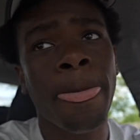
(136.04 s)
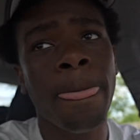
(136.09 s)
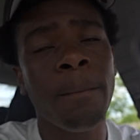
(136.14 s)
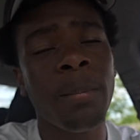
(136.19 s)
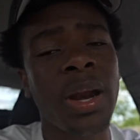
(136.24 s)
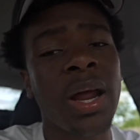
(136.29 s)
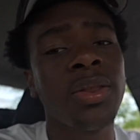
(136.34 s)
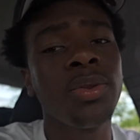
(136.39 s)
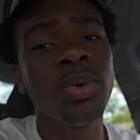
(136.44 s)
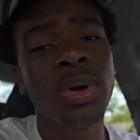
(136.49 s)

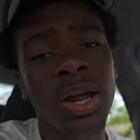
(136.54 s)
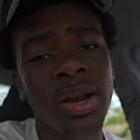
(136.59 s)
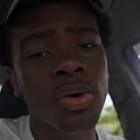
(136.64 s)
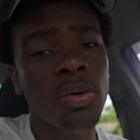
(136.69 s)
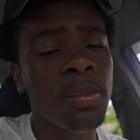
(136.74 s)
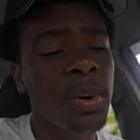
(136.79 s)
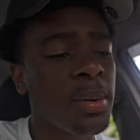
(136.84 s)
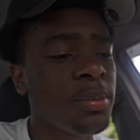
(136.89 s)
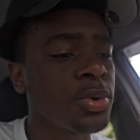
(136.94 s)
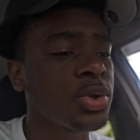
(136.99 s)
But I do gotta go
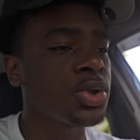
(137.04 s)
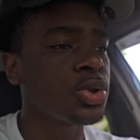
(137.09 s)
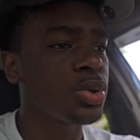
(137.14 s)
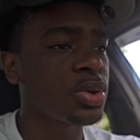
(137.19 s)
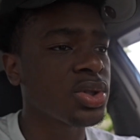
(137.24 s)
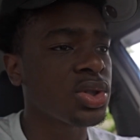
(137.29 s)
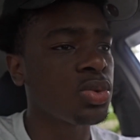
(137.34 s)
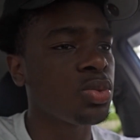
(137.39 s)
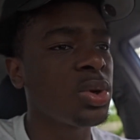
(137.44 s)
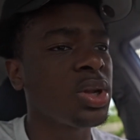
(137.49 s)
buy more
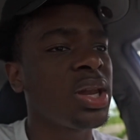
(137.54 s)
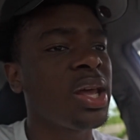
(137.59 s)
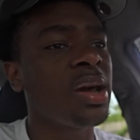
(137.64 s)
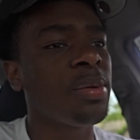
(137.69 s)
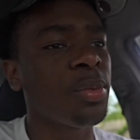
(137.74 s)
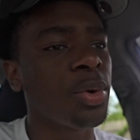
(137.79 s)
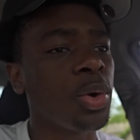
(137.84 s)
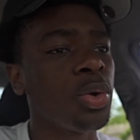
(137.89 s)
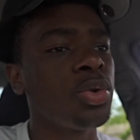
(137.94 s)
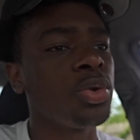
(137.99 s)
shorts. So one day I'm
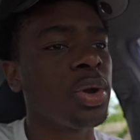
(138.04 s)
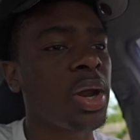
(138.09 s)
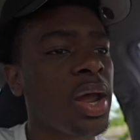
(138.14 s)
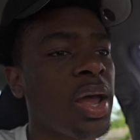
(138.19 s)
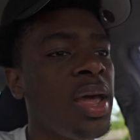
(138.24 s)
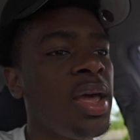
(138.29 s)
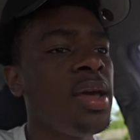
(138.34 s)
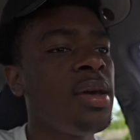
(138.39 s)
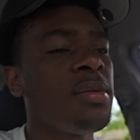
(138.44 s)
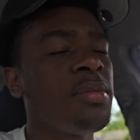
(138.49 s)
gonna go do that
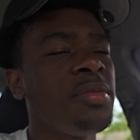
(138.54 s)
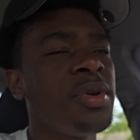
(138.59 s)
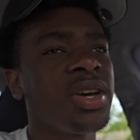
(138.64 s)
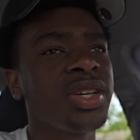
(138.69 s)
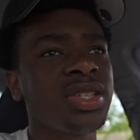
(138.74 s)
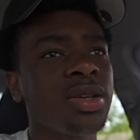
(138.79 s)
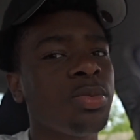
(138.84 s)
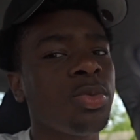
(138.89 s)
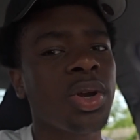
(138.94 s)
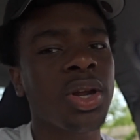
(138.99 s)

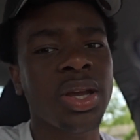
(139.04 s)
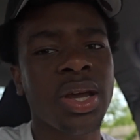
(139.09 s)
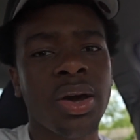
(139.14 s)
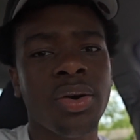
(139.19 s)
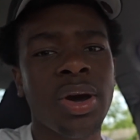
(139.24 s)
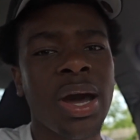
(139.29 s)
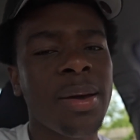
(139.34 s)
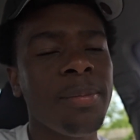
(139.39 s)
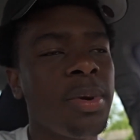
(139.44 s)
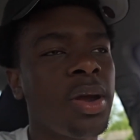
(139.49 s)
because I'm running
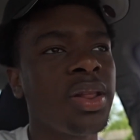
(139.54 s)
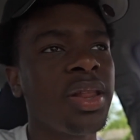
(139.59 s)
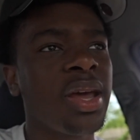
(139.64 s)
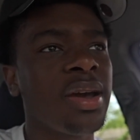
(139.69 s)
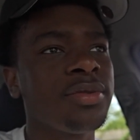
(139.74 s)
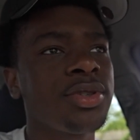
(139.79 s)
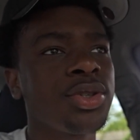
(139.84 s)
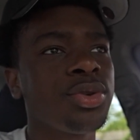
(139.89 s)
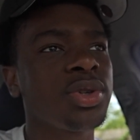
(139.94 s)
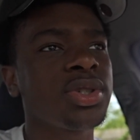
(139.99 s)
out. I barely
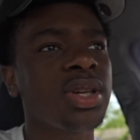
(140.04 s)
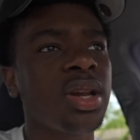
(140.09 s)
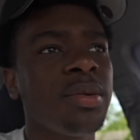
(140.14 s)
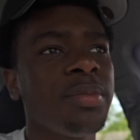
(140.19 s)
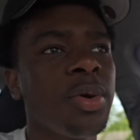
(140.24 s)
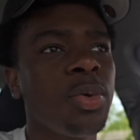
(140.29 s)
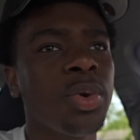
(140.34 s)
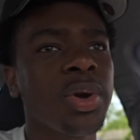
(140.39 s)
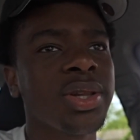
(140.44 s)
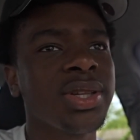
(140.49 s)
have shorts and I've
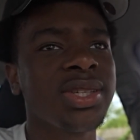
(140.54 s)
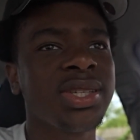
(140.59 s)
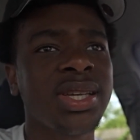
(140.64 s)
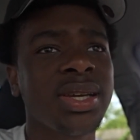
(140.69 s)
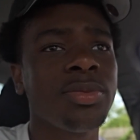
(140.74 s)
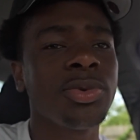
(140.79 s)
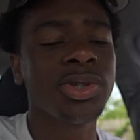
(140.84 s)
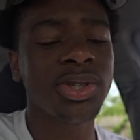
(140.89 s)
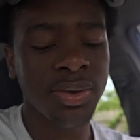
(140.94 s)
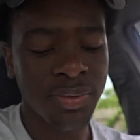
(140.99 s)
been wearing the
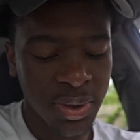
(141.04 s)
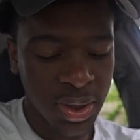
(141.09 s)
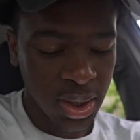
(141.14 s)
same ones every